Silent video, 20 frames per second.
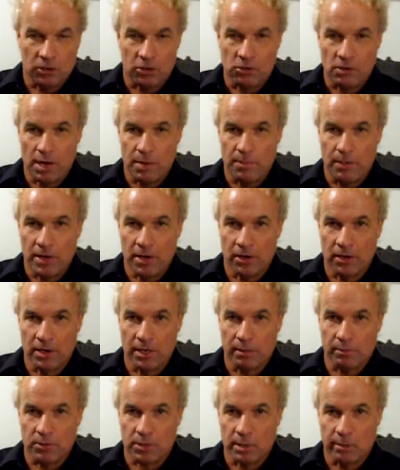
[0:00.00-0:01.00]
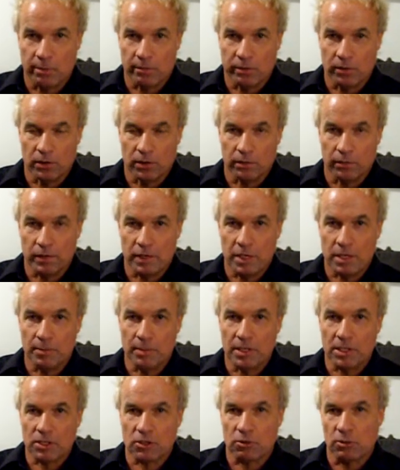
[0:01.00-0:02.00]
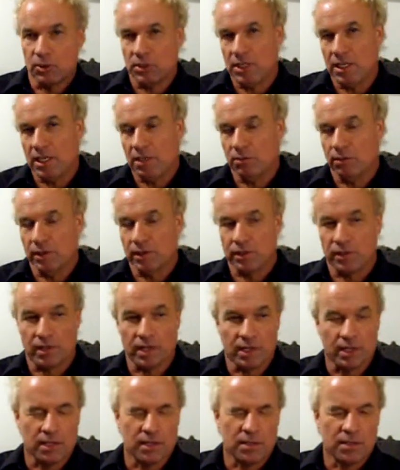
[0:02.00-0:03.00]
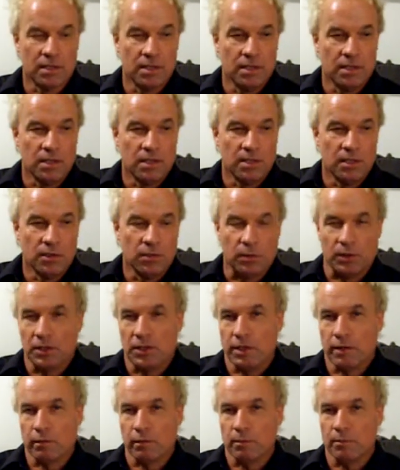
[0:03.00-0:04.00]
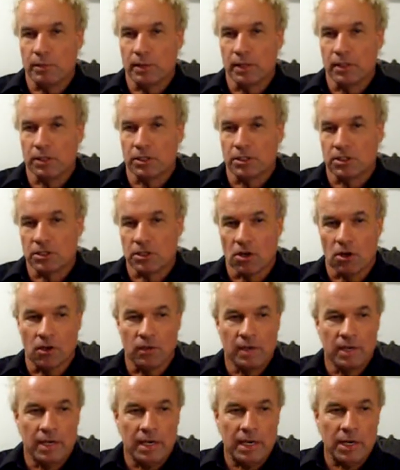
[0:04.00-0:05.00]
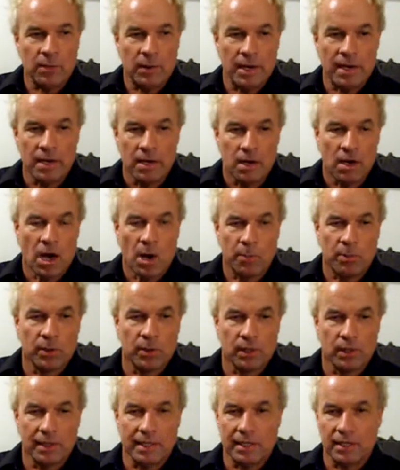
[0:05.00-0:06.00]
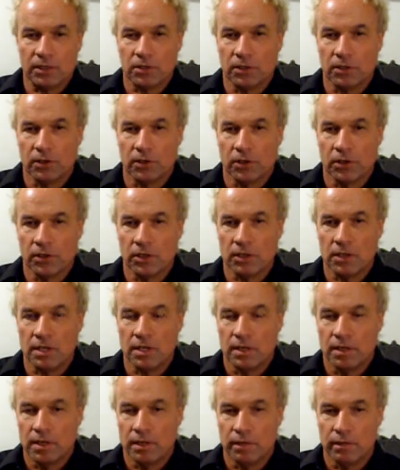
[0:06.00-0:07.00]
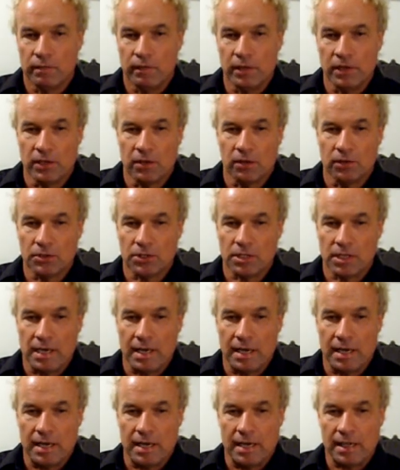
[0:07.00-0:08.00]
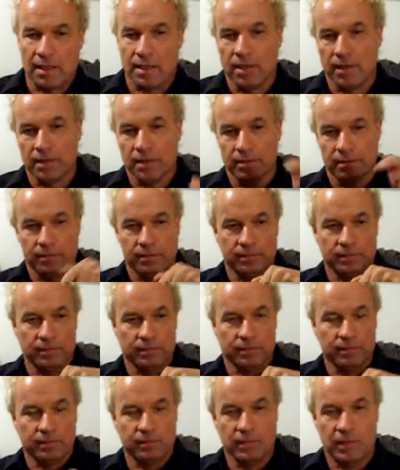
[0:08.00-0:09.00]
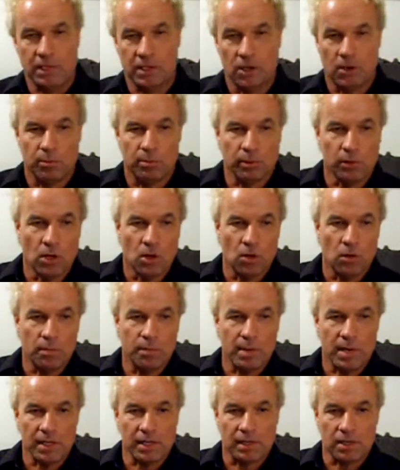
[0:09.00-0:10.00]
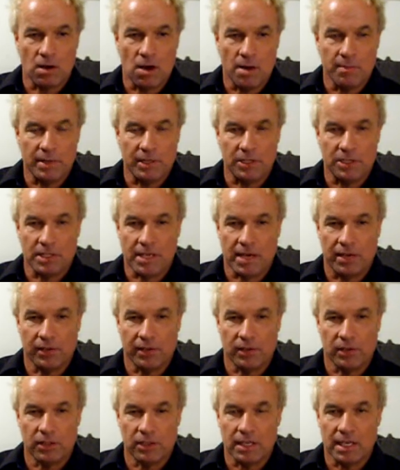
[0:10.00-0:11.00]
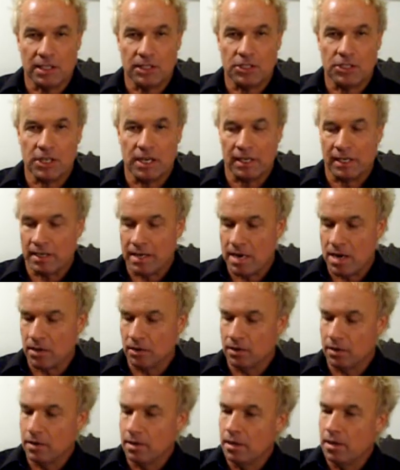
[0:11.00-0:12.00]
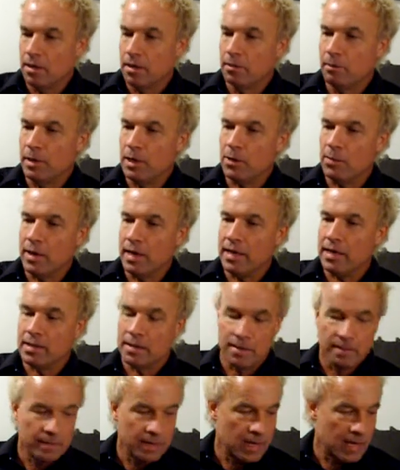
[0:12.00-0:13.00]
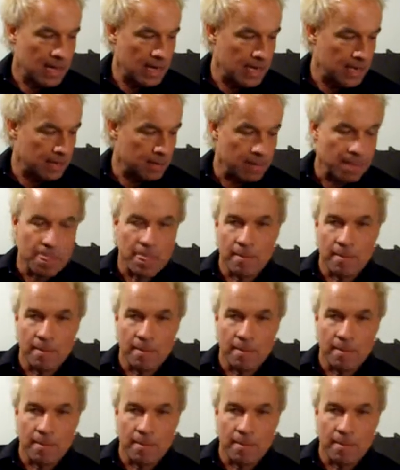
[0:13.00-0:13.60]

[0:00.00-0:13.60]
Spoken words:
try pairing up some of her Vietnamese cuisine with different beers. So anyway, I'll put a link to her videos at the, below by the comments down there, and you guys check it out. But anyway, hey,